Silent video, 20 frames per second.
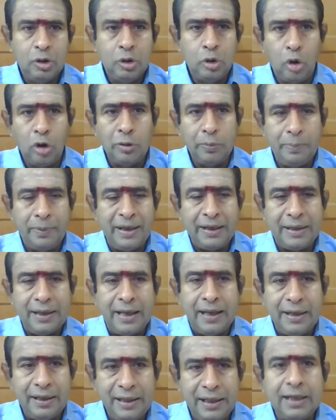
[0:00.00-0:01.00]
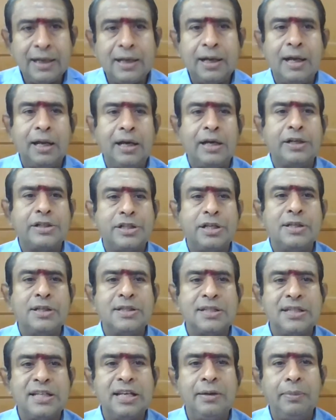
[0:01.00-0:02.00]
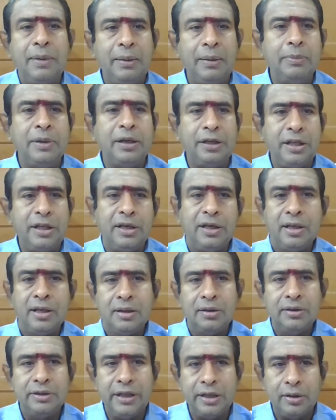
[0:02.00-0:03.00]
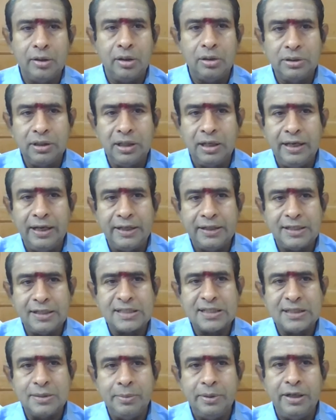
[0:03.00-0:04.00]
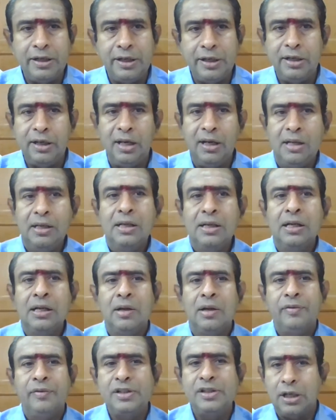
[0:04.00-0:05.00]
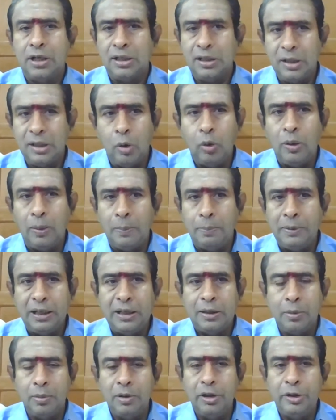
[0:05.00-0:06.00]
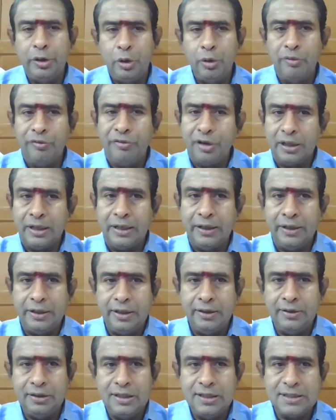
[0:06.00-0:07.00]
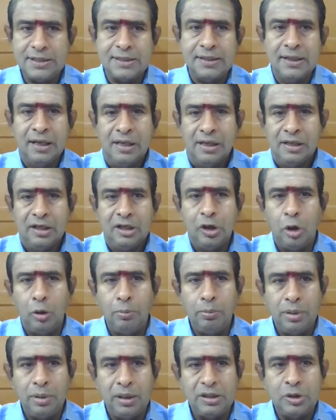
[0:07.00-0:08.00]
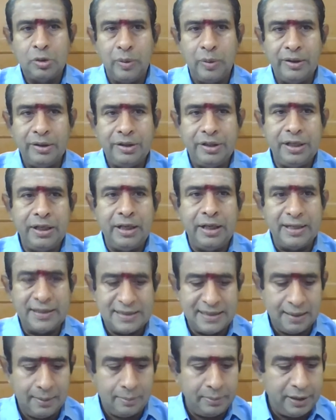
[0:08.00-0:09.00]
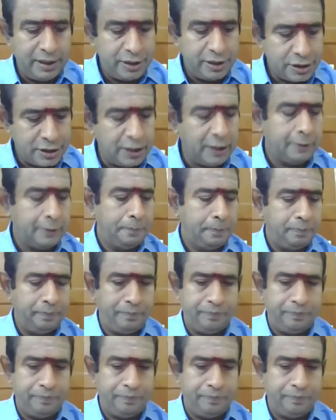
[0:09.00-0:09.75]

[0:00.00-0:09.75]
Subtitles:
Don't make any corrections in my material. They're all the latest material which are now applicable to you for writing this November 20 examination.